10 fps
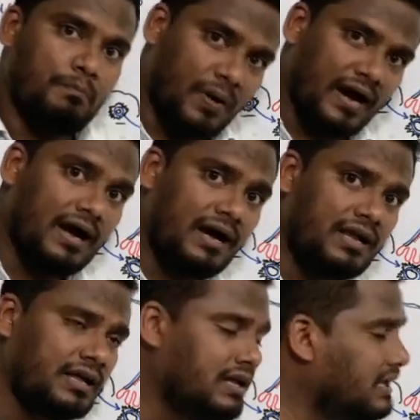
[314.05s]
But
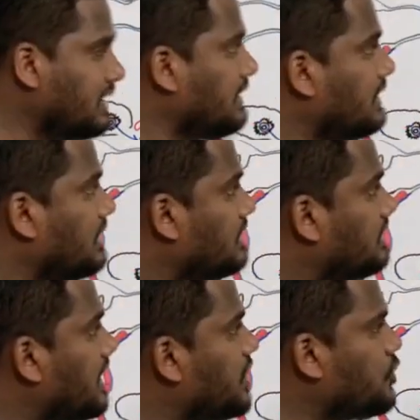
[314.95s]

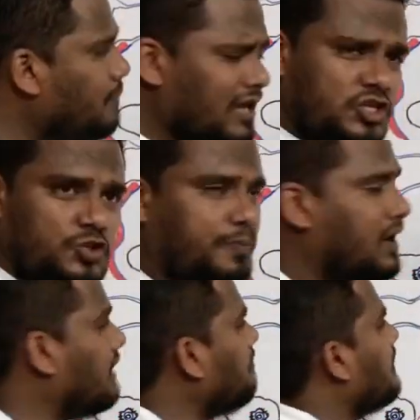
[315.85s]
the human sperm